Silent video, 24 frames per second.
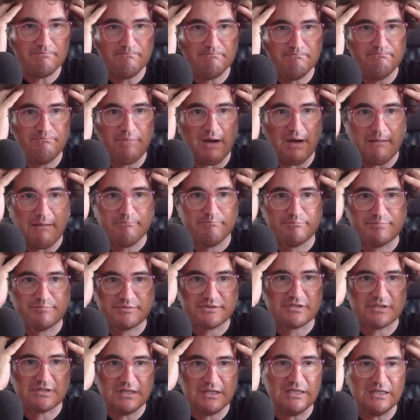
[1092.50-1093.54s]

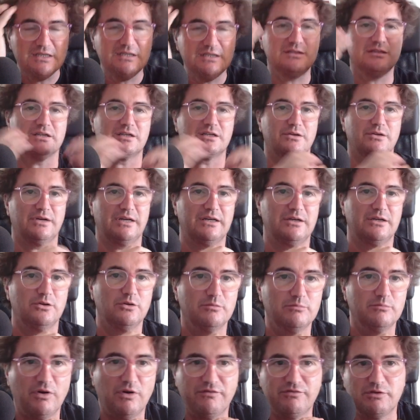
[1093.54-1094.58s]
bumps in the
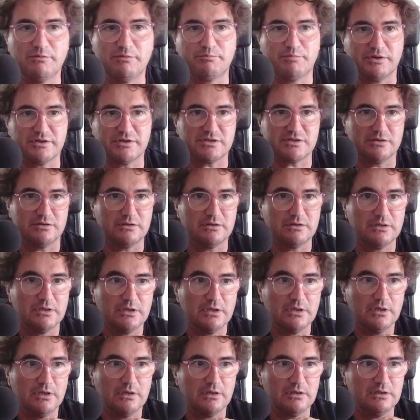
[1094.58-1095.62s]
cranium of the person.
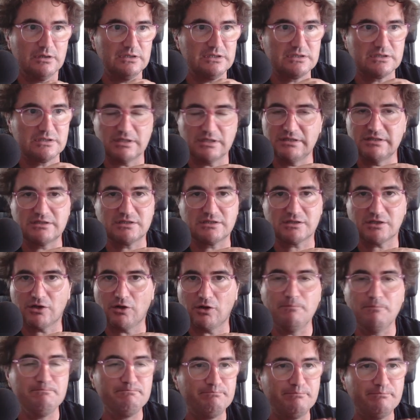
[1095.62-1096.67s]
It's
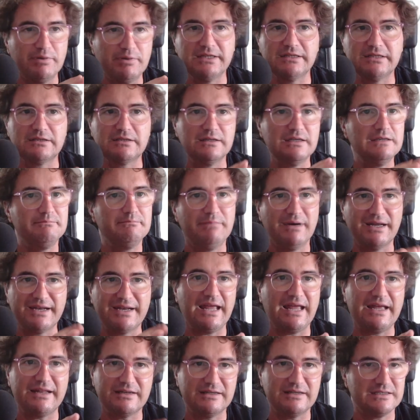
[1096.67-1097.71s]
completely
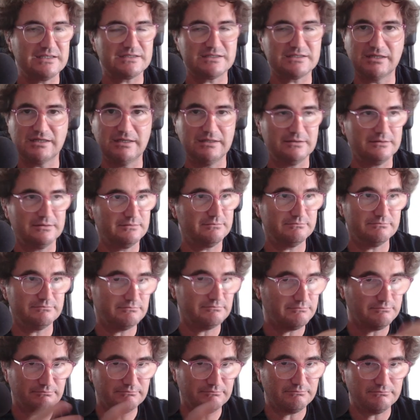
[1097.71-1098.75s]
bananas
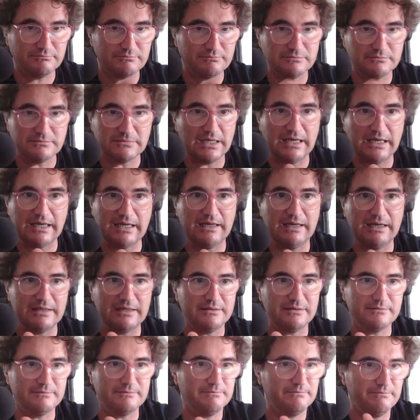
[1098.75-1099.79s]
and
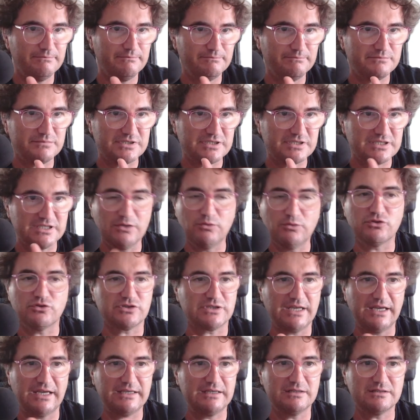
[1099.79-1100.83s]

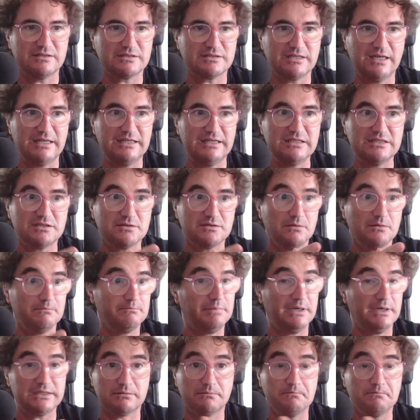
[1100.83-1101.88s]
pseudoscience,
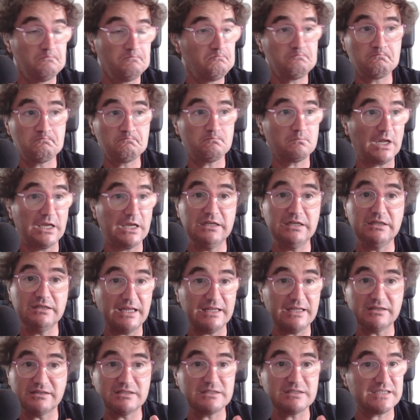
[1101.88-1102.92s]
but in
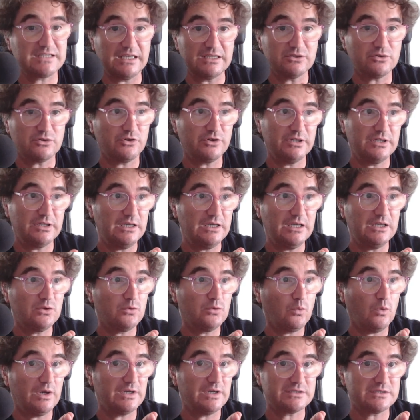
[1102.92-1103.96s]
19th century it
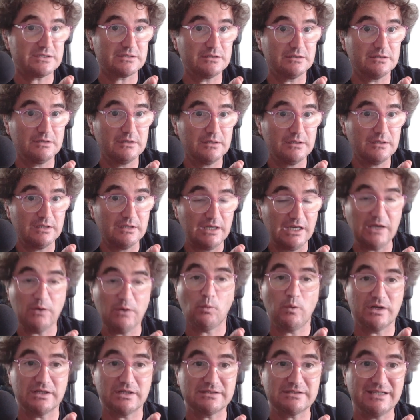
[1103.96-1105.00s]
was
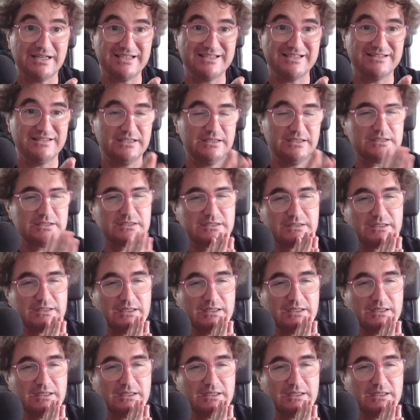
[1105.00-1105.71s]
like this.